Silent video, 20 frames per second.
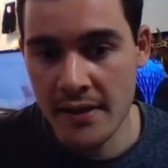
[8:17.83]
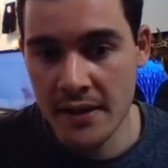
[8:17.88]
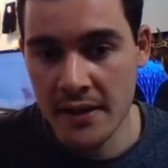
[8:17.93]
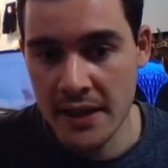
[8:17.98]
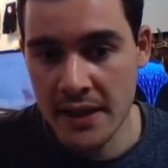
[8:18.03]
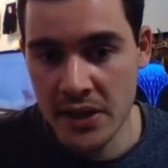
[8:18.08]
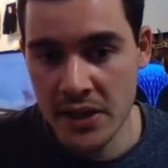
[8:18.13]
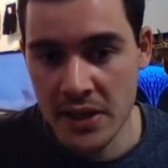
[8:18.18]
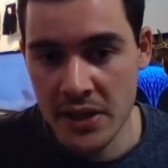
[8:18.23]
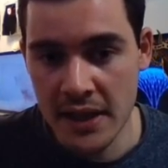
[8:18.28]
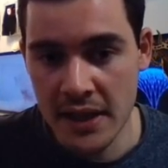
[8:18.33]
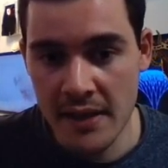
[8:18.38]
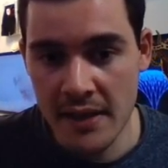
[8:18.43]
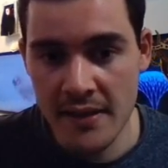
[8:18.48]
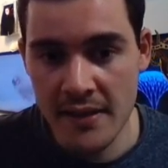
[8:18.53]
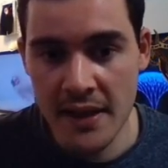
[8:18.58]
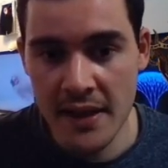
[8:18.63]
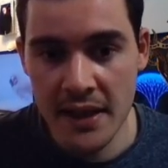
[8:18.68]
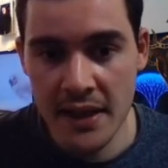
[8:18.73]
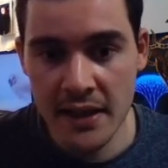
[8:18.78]
isn't
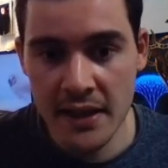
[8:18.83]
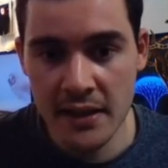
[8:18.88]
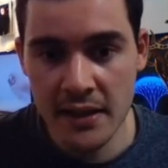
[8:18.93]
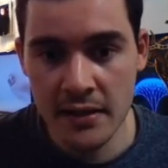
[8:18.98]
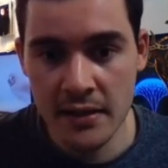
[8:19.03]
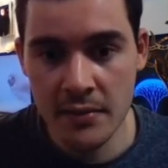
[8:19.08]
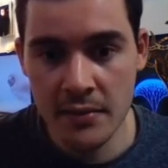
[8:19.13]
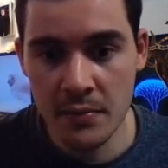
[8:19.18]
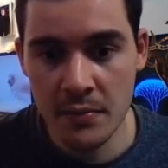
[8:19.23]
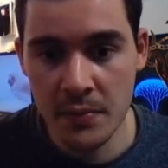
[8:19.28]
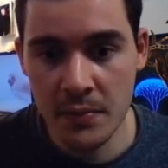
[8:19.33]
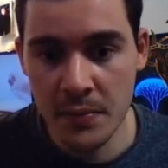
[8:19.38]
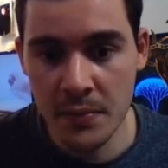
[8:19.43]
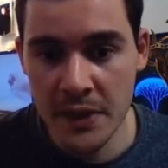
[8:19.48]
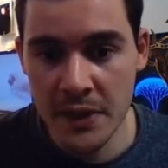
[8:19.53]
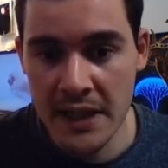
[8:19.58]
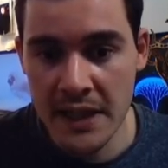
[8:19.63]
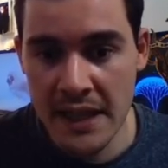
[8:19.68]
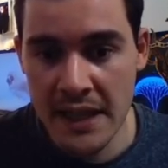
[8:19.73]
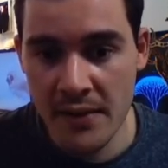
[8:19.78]
initialized here,
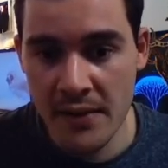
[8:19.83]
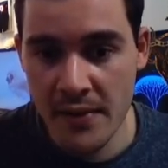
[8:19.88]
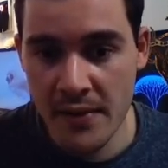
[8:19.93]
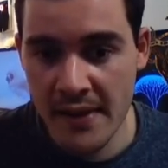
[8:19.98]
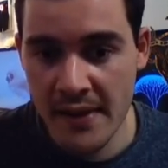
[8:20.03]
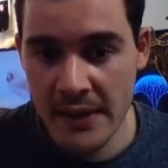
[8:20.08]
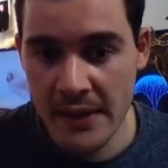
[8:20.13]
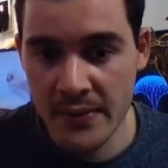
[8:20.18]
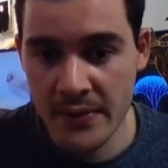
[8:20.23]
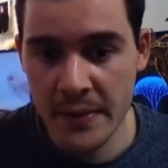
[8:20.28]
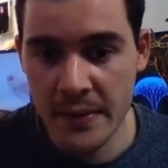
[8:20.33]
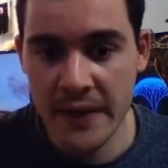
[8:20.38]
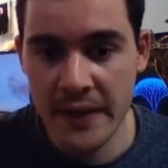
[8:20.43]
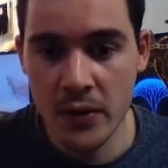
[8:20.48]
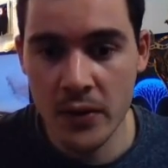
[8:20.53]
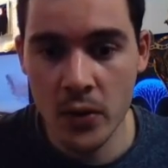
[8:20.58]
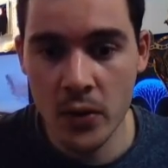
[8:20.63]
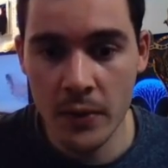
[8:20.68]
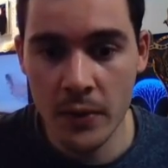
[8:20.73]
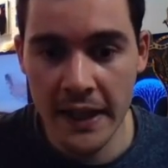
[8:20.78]
but it is received
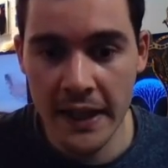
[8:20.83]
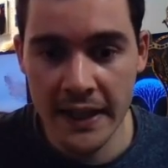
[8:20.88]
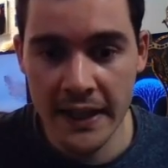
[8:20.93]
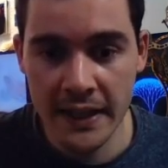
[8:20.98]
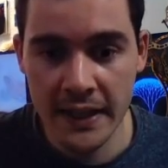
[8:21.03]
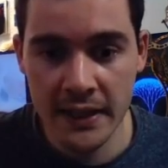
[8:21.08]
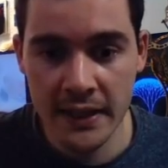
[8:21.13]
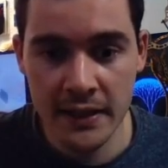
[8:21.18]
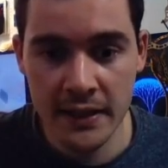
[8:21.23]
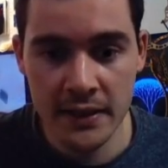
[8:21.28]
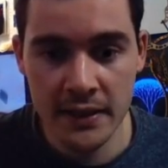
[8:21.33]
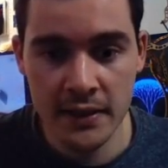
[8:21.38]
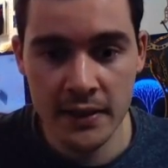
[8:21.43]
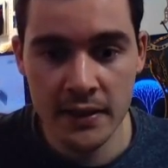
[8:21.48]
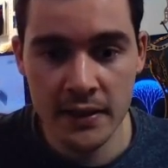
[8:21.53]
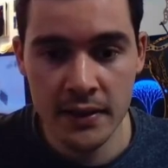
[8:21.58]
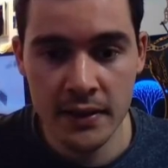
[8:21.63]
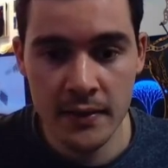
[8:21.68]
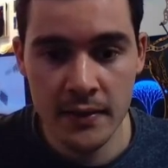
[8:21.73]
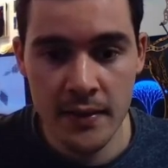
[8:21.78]
by the callback.
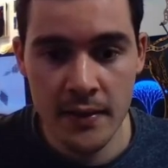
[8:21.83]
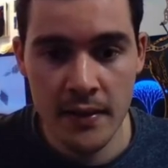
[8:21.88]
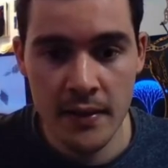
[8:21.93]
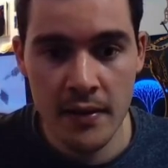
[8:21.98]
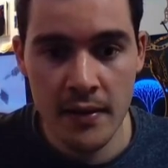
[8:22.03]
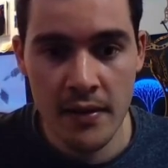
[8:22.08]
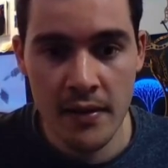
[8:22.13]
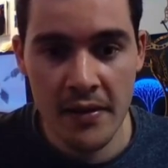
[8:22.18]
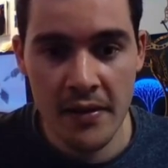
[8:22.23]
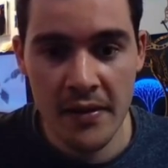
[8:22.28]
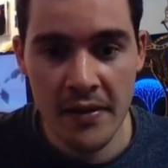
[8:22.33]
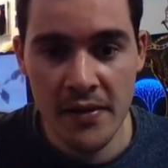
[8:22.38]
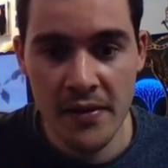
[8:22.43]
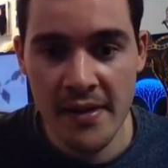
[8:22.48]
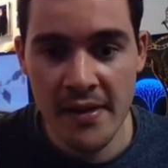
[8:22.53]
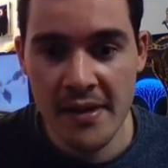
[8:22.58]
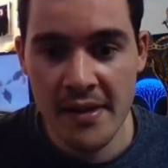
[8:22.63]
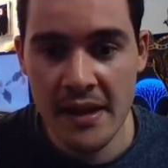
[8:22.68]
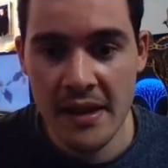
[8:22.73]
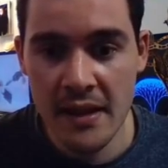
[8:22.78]

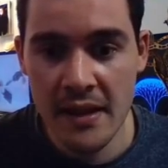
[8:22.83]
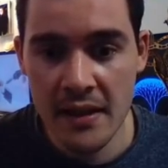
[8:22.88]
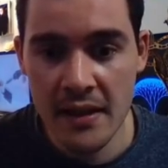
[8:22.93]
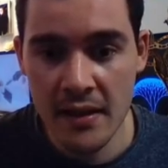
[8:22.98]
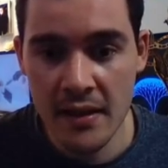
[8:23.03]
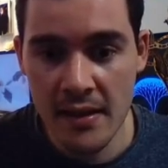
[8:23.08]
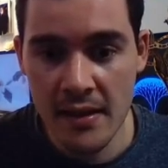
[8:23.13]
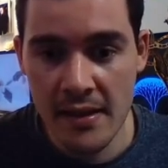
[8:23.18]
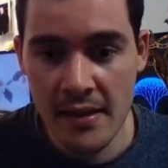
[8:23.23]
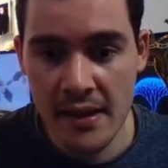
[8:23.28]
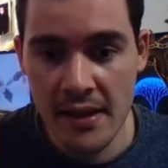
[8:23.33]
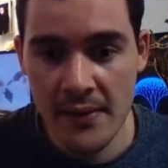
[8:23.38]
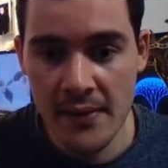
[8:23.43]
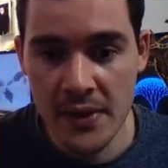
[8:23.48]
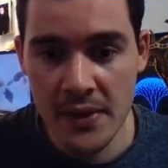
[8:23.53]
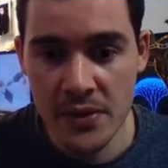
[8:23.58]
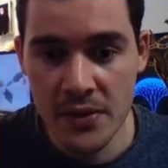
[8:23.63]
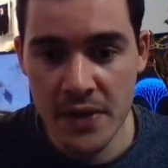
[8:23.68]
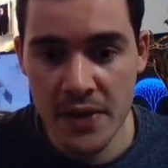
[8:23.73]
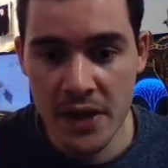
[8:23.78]
So as you see, the
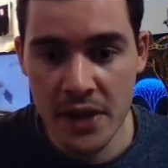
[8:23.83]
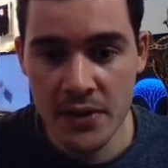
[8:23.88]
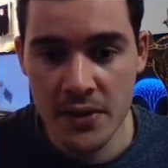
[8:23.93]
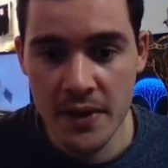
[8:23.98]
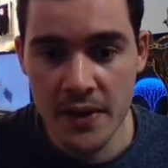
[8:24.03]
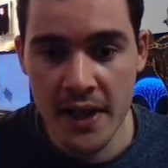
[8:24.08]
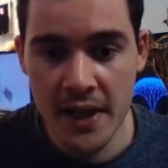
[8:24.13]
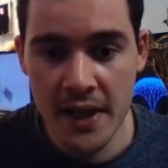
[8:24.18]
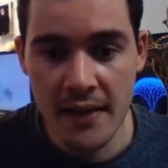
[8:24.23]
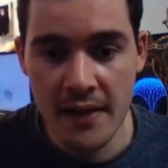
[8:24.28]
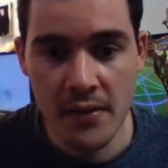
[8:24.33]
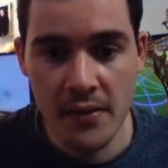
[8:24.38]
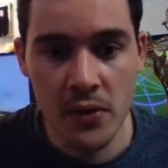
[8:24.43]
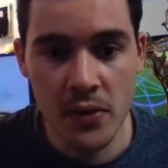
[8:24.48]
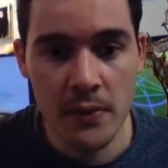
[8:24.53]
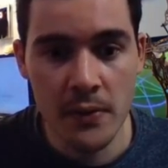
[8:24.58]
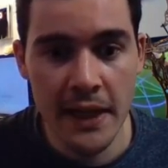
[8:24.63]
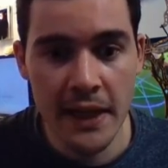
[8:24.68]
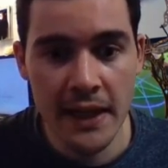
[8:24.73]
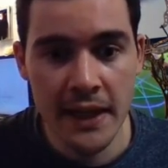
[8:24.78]
CSV trajectory has
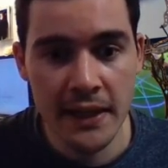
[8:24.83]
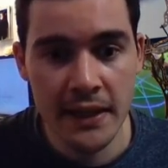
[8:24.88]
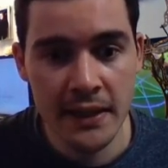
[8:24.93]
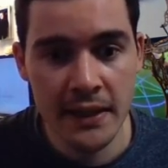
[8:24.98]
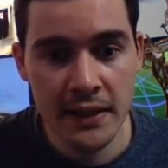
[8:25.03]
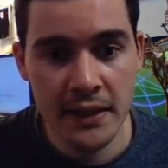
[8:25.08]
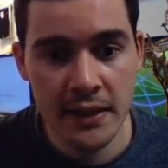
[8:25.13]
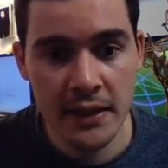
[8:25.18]
a callback.